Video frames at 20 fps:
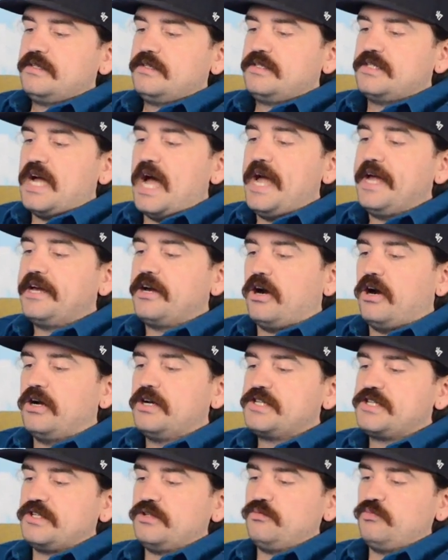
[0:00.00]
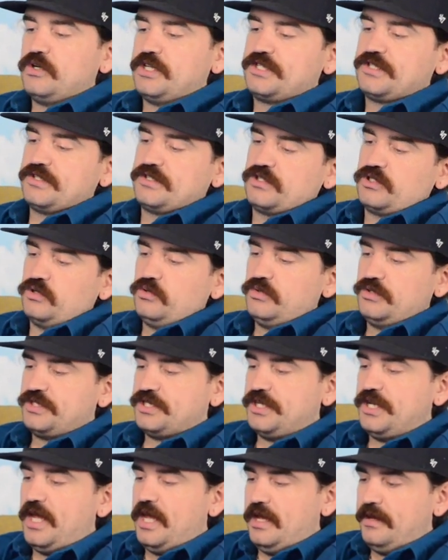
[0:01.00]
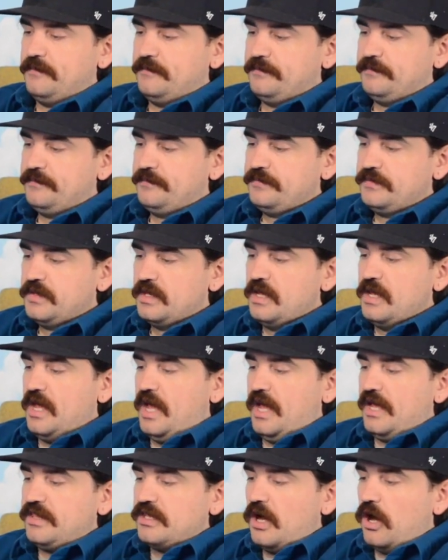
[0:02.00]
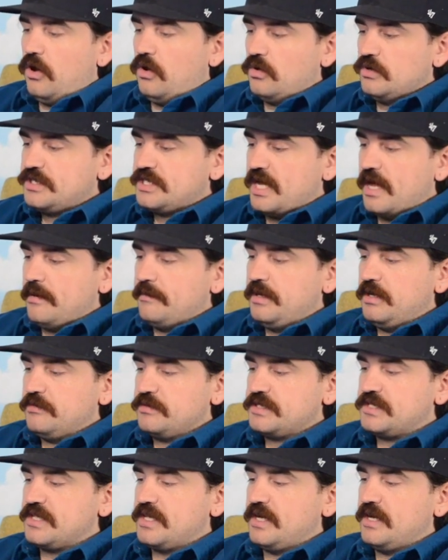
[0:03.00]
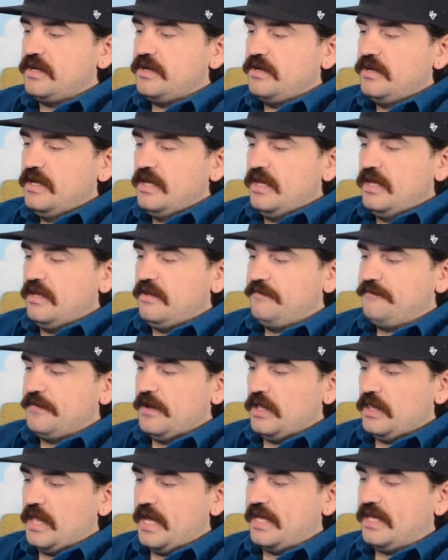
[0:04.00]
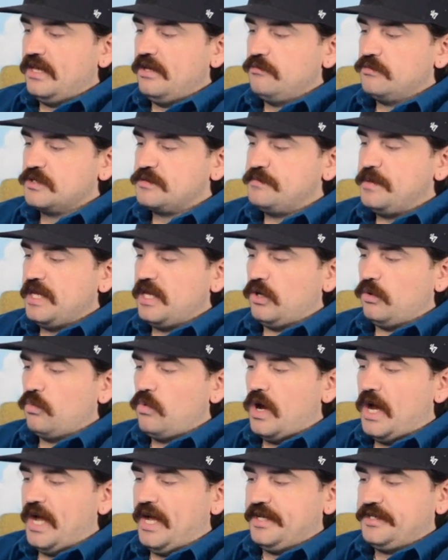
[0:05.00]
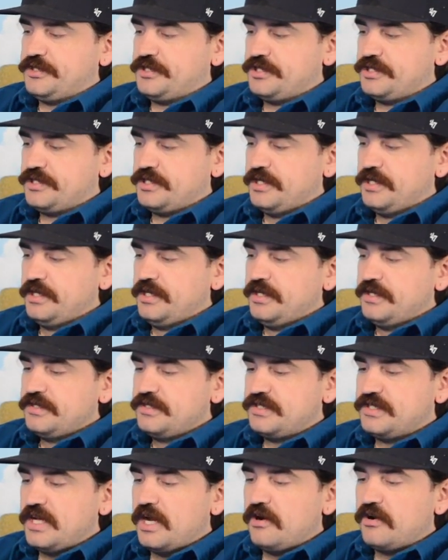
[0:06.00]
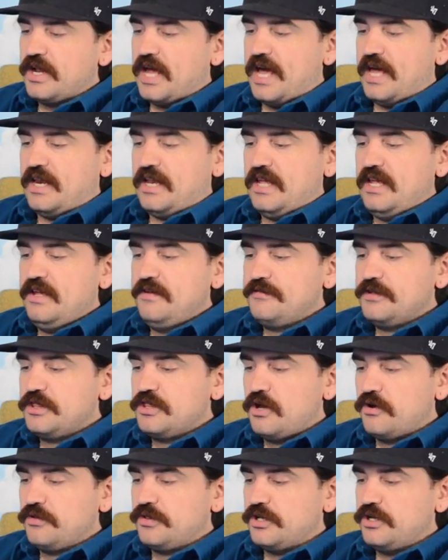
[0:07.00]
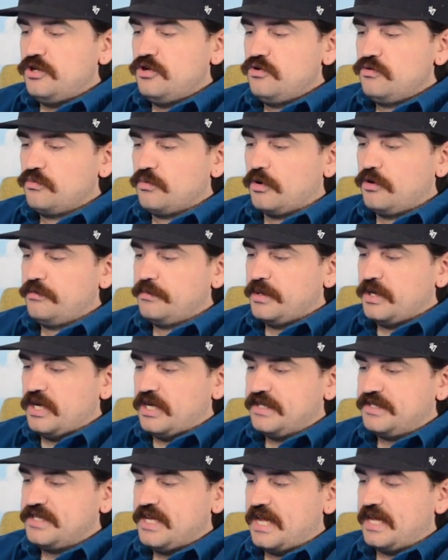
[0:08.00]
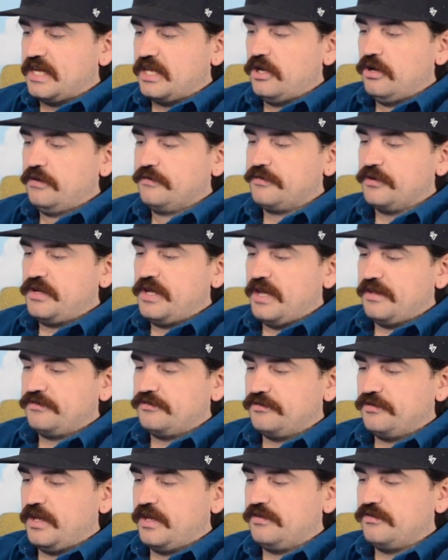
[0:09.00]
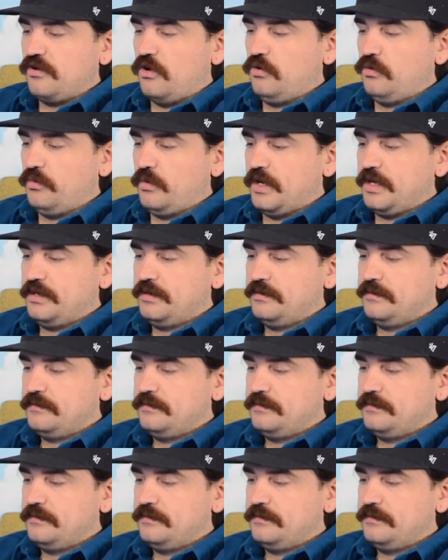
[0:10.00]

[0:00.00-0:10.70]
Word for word: Ty Carson went to school today, and the whole time he was there, he felt like he was being watched, stared at, even though the new rumor had taken over yesterday's old one